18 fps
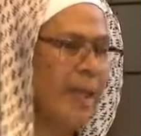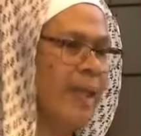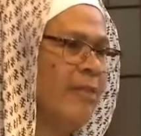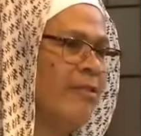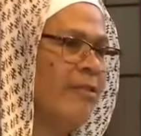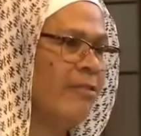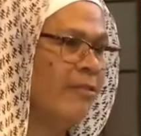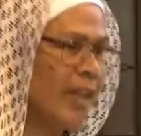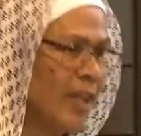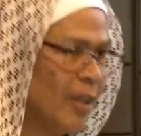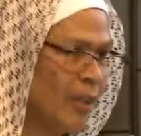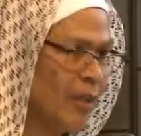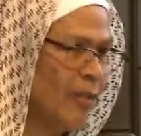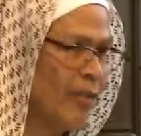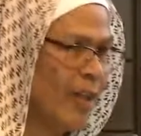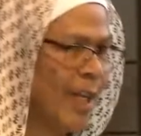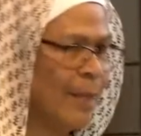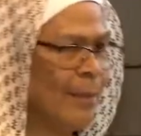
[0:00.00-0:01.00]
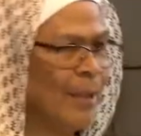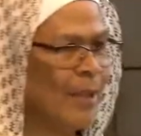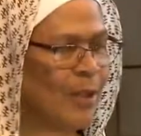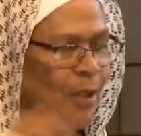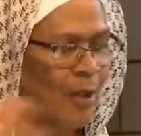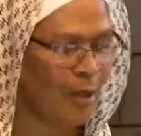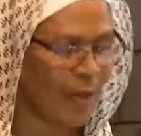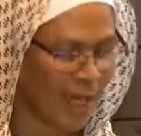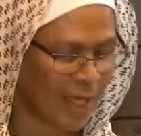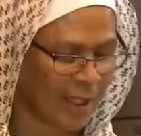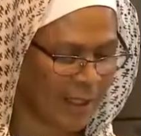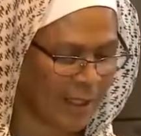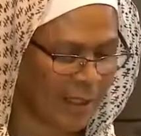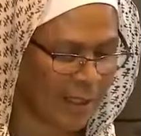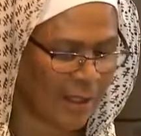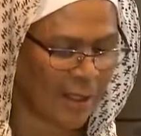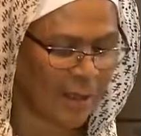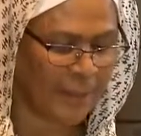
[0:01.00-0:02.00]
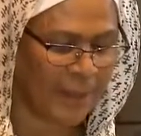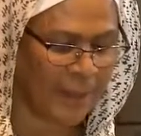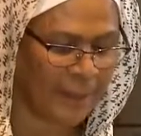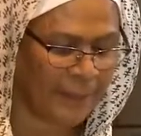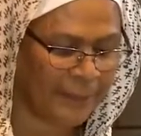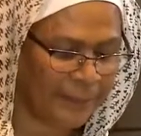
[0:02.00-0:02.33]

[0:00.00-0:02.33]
and failed families are un-Islamic.